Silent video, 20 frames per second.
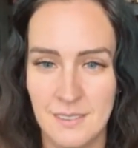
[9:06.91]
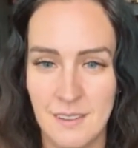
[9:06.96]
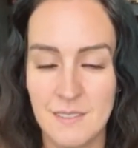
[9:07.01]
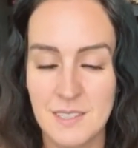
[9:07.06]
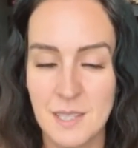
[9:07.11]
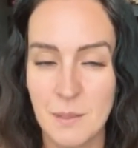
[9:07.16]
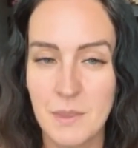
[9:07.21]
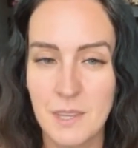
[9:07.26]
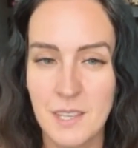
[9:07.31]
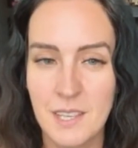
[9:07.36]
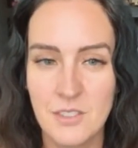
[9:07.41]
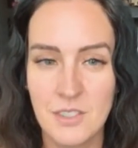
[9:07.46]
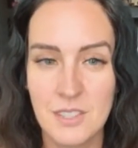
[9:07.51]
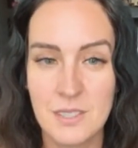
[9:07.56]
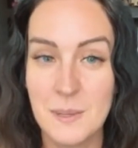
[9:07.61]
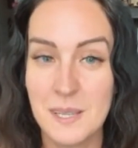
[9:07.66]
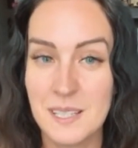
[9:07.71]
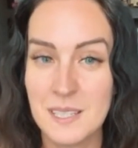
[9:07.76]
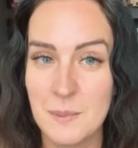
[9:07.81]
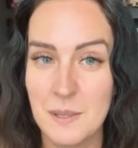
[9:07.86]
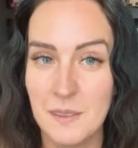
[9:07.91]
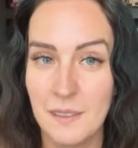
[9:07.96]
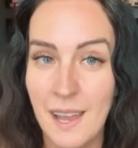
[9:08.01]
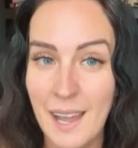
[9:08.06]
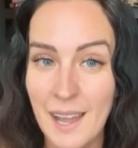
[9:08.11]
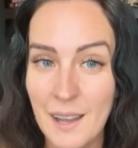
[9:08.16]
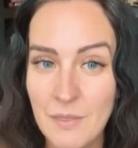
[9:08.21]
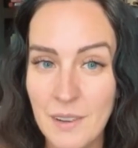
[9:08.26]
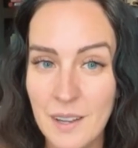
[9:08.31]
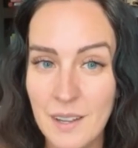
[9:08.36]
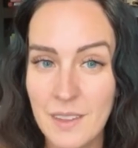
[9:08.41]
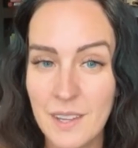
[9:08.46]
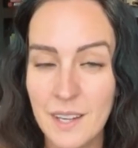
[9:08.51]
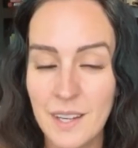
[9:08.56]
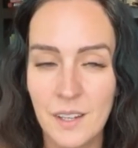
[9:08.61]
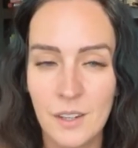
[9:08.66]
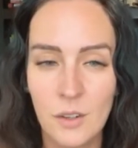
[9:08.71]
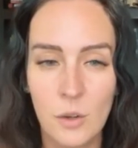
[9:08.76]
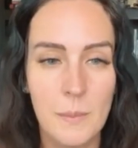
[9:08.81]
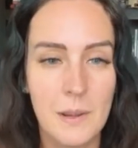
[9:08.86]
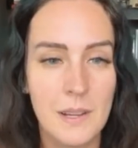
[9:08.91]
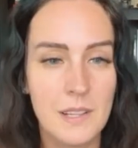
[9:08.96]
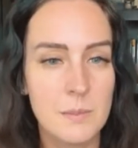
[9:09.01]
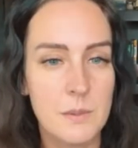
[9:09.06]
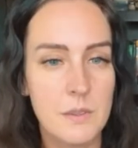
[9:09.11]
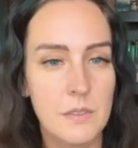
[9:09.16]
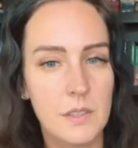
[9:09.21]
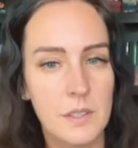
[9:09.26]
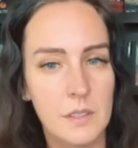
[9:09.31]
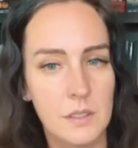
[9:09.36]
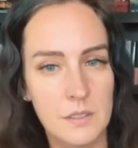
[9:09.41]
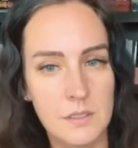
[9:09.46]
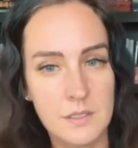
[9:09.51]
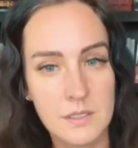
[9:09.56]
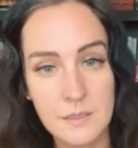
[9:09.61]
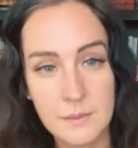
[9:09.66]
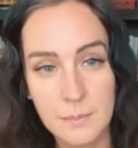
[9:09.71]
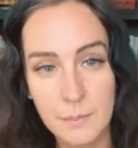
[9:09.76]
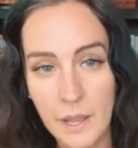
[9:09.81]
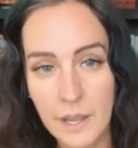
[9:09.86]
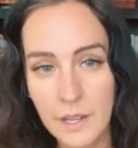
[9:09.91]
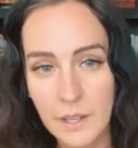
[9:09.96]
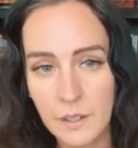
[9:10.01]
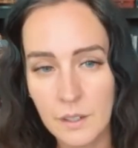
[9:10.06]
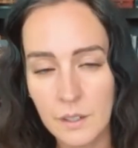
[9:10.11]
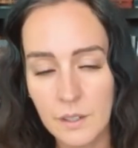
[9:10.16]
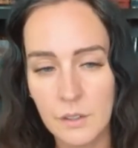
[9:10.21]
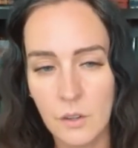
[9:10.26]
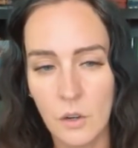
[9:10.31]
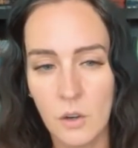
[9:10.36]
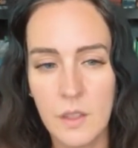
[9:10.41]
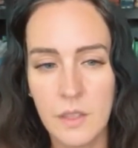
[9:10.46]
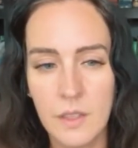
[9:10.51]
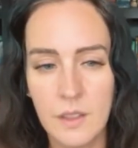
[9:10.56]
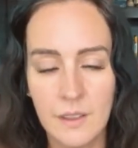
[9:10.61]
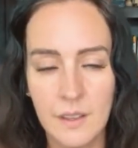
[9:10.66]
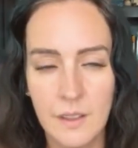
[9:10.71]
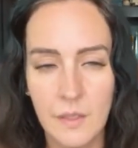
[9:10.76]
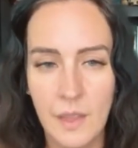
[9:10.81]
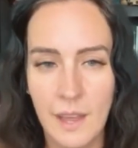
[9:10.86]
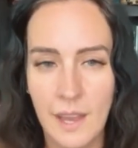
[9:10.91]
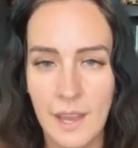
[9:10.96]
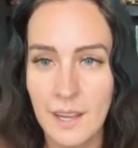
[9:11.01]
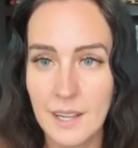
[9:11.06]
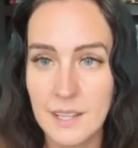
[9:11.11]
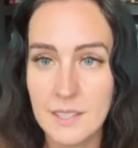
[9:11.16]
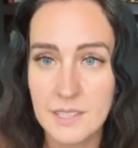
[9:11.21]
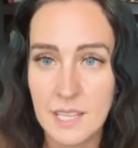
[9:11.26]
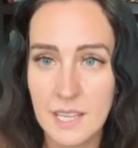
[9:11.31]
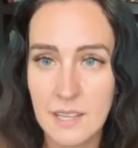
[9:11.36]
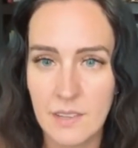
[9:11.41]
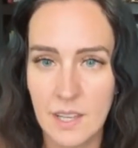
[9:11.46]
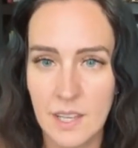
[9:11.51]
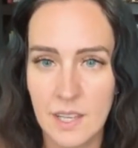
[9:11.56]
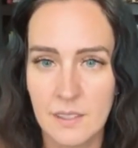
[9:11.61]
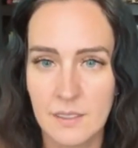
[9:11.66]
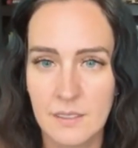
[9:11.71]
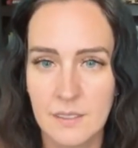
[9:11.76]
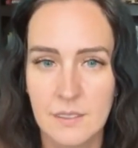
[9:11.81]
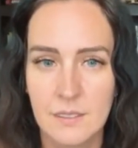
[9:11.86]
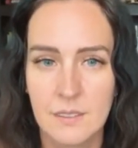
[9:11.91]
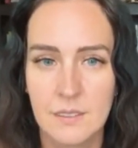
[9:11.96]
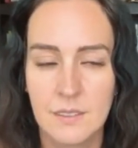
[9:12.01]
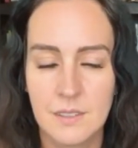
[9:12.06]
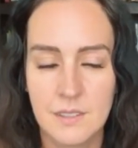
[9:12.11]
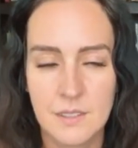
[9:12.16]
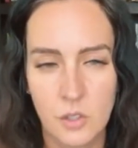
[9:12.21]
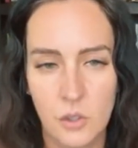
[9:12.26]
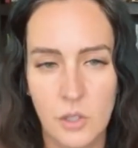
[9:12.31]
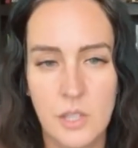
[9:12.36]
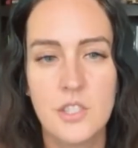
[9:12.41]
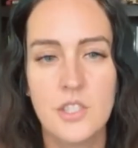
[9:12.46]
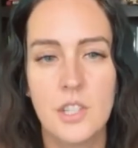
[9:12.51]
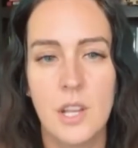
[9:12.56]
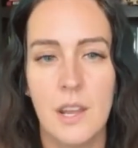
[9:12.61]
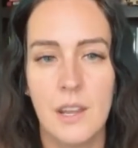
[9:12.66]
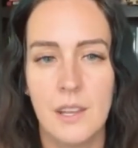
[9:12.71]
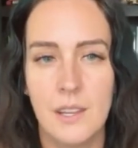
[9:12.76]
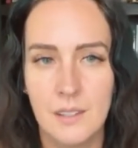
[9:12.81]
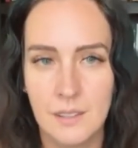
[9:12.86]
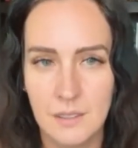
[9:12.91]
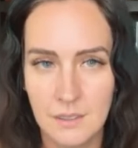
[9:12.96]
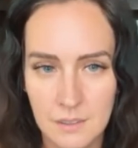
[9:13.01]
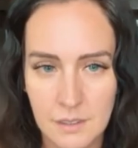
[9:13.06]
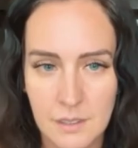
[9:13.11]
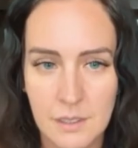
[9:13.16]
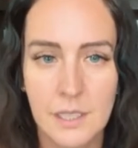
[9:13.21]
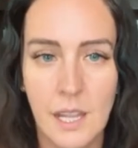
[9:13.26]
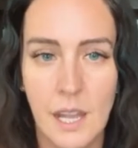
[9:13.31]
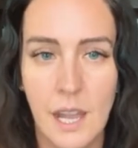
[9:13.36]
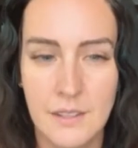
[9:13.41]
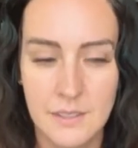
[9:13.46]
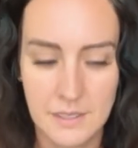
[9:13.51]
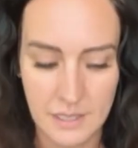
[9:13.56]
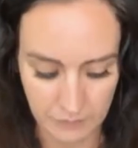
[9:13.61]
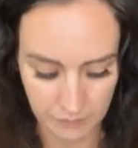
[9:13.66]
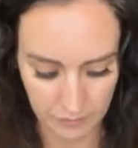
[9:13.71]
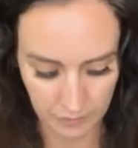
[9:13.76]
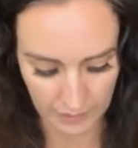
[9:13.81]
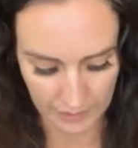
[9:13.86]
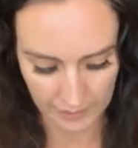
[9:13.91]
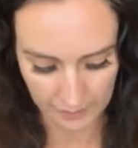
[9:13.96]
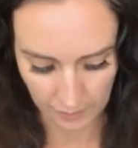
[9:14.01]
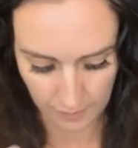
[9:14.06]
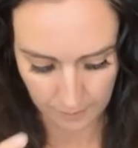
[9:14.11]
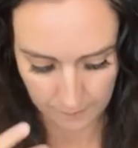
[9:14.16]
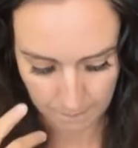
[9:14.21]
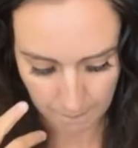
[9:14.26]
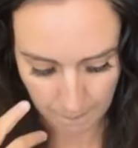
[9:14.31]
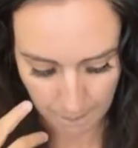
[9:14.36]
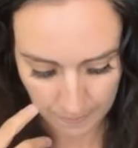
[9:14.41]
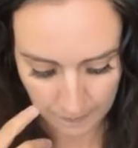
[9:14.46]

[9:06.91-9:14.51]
If something just makes me laugh on there or makes me feel inspired or anything like that, I save it, screenshot it, content for later.